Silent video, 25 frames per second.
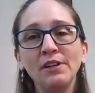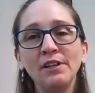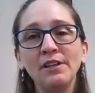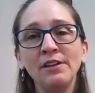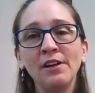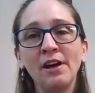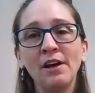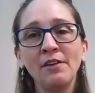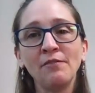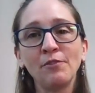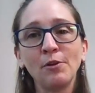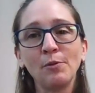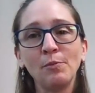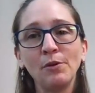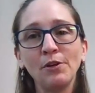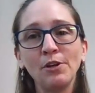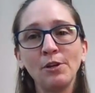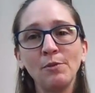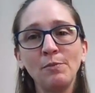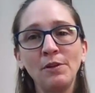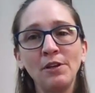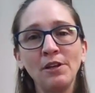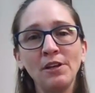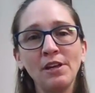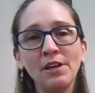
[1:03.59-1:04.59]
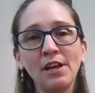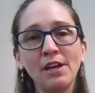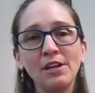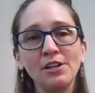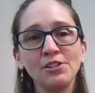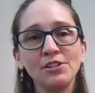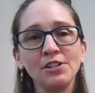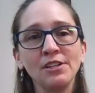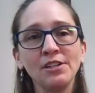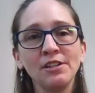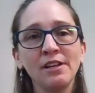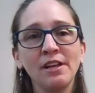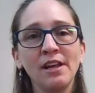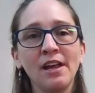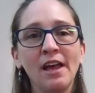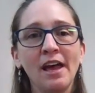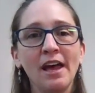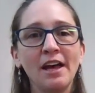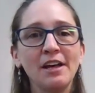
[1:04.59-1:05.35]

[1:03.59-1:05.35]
and nonverbal communication,